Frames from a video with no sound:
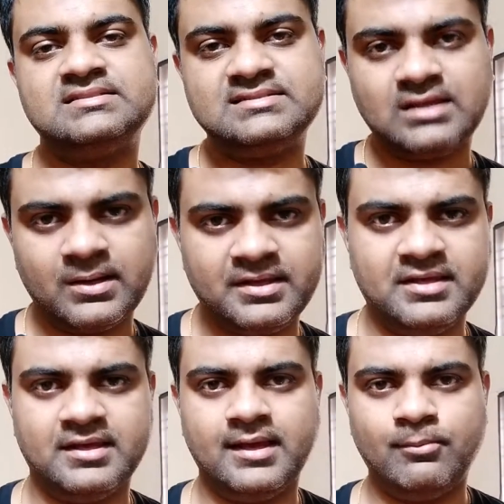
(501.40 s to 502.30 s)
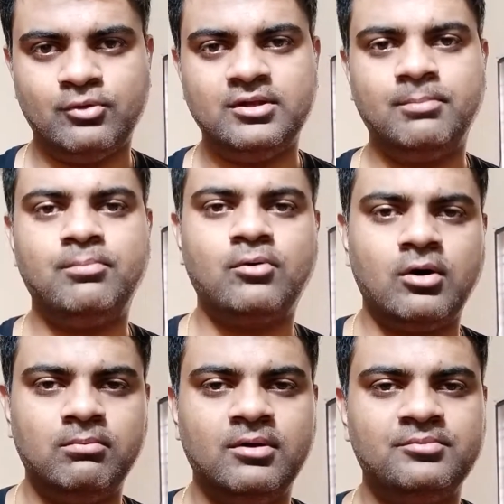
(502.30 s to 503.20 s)
talking about the
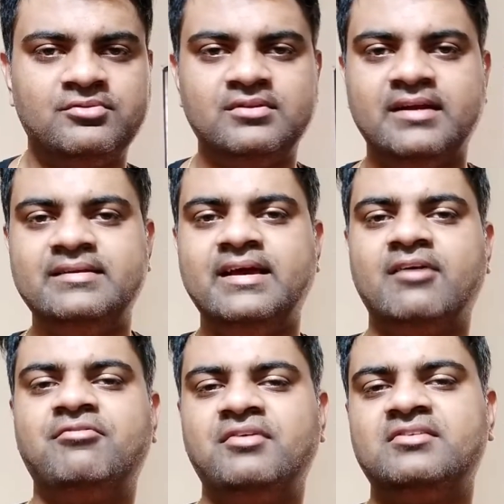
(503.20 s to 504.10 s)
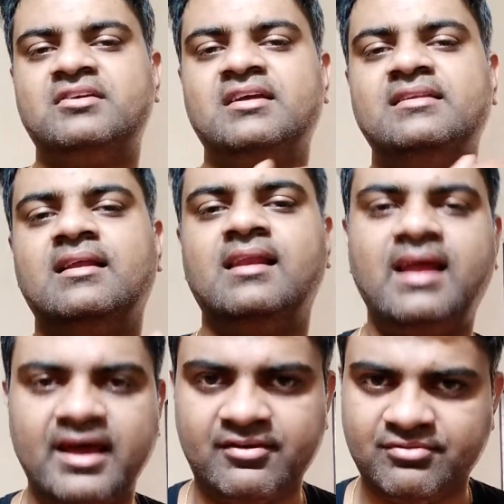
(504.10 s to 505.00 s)
problems that they are facing in their
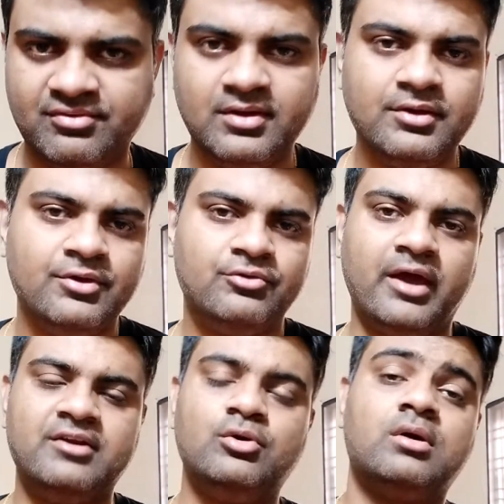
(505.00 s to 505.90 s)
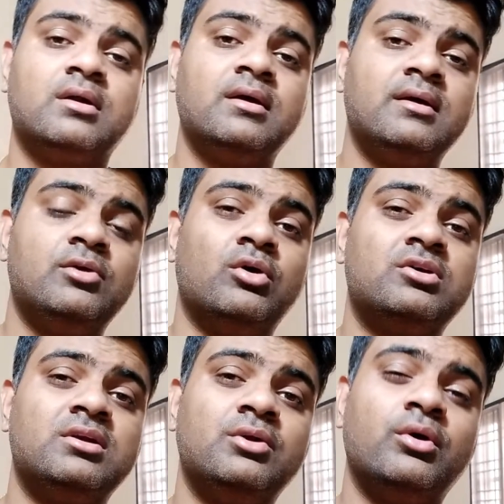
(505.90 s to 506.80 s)
life and you're you're,
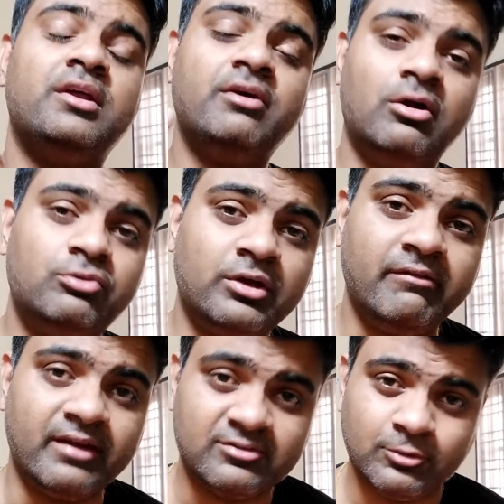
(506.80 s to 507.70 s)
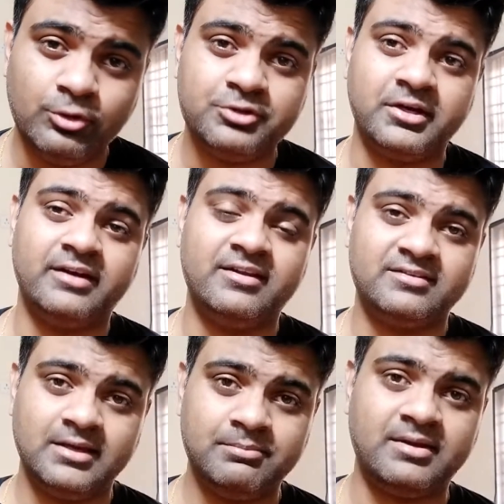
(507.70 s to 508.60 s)
you're also giving a solution at the
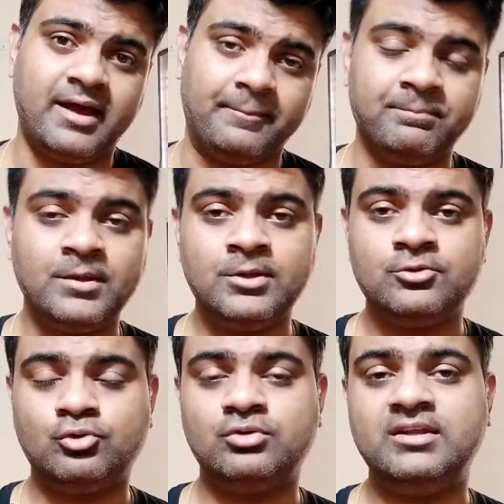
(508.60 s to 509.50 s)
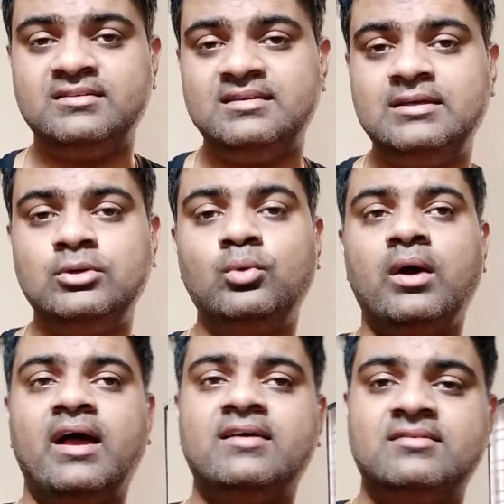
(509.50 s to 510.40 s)
same time so they see you
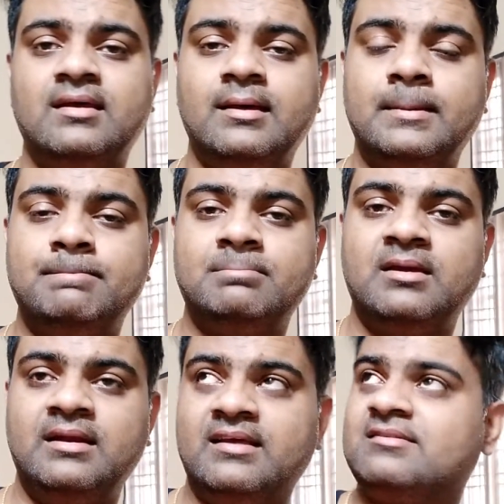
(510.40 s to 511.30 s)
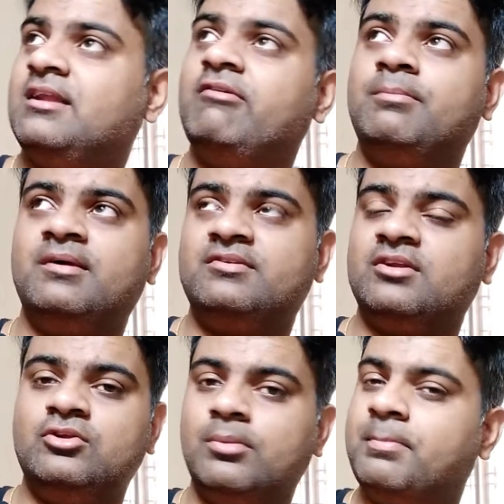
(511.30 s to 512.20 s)
as a next level
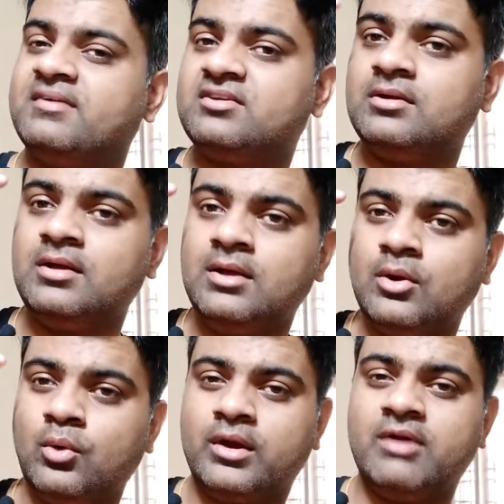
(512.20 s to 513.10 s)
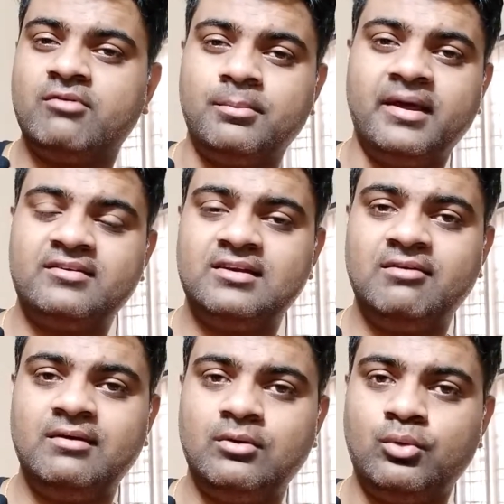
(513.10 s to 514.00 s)
person, your person who came from next
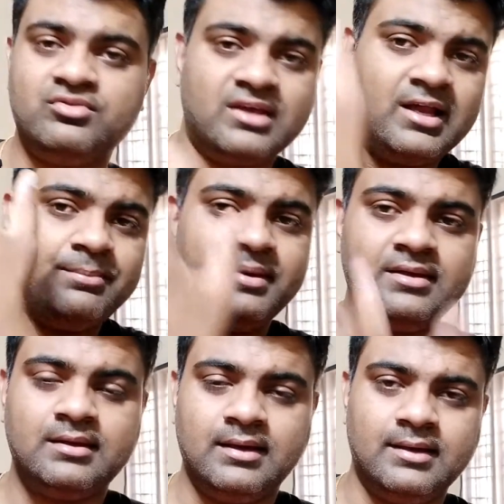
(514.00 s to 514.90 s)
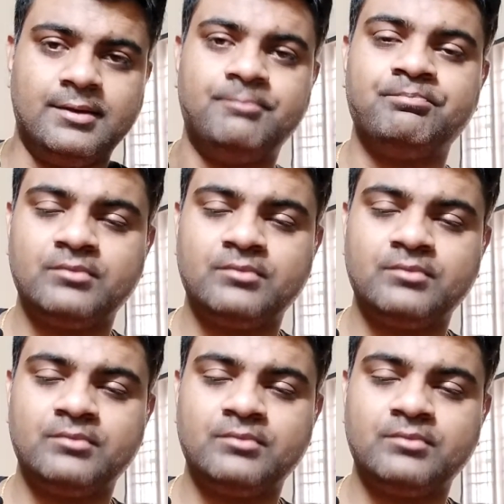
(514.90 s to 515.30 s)
level, who is helping uh,